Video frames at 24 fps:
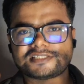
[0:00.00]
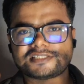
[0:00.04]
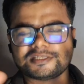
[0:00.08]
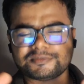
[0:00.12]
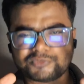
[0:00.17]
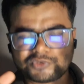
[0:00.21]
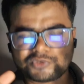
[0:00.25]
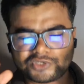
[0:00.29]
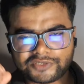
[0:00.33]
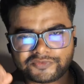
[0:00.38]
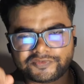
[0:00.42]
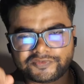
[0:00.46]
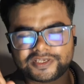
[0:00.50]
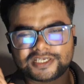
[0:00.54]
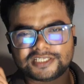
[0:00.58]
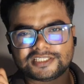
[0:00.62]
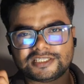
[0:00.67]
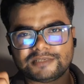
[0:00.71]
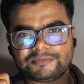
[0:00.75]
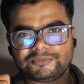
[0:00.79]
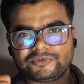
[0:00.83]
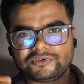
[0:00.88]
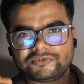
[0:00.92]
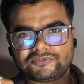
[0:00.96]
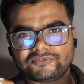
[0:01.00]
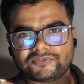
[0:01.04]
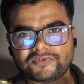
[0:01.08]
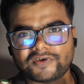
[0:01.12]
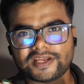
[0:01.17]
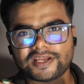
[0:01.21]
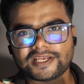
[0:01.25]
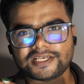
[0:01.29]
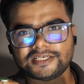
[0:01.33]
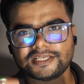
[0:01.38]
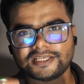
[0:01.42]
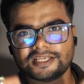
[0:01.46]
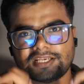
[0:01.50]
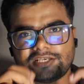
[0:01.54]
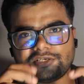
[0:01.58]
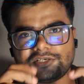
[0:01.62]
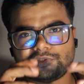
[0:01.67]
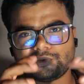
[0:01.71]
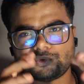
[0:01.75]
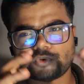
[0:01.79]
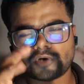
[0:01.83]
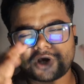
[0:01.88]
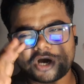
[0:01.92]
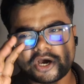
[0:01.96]
They motivate them to fight
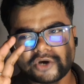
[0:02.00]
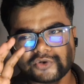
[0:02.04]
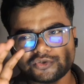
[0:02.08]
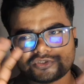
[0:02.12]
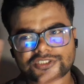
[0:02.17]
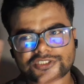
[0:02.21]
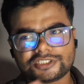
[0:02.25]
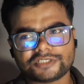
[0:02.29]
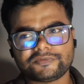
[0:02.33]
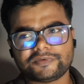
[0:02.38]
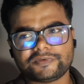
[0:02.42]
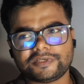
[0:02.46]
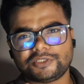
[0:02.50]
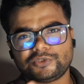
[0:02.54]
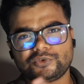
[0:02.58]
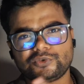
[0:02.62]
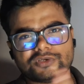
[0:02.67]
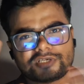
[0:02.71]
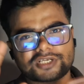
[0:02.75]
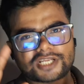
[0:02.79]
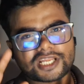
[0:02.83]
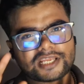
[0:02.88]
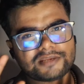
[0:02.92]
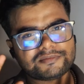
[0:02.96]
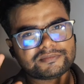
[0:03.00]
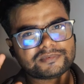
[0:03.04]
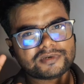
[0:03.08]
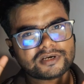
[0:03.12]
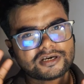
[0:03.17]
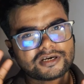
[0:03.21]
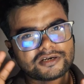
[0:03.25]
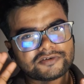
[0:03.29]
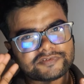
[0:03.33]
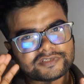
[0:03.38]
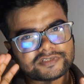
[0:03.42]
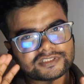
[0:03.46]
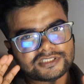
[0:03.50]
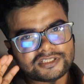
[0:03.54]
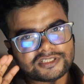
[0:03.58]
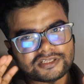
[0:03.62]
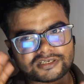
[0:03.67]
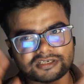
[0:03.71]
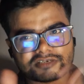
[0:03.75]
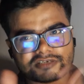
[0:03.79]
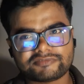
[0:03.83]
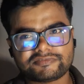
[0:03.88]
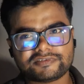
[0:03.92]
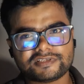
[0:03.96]
and to oust away, to drive away the
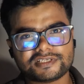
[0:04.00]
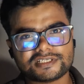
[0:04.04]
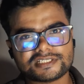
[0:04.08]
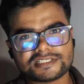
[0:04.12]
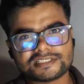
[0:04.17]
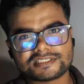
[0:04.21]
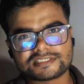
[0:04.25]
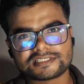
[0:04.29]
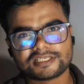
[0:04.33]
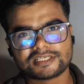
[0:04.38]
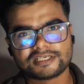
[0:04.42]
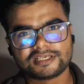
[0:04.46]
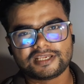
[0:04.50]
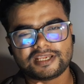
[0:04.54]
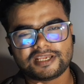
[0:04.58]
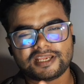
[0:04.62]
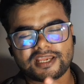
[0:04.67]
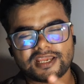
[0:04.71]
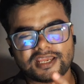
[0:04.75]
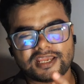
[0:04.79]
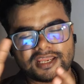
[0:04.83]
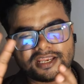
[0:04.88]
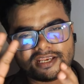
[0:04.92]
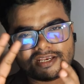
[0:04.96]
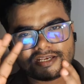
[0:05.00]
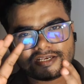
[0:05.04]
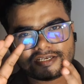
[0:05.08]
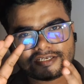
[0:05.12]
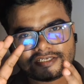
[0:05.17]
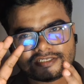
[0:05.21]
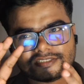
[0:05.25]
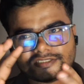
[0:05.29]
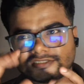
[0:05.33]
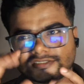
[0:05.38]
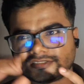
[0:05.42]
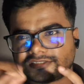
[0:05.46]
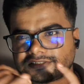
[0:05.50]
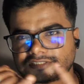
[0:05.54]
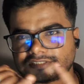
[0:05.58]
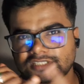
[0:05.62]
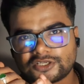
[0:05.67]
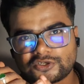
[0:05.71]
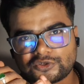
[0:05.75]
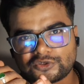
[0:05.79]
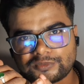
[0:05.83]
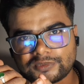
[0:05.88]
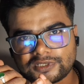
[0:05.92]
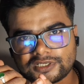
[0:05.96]
ruffians and
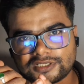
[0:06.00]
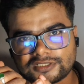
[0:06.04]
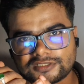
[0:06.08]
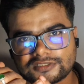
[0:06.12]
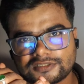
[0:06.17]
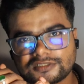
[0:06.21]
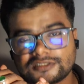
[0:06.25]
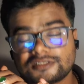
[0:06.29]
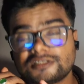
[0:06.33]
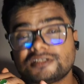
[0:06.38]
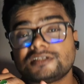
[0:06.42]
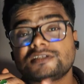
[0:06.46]
Saruman,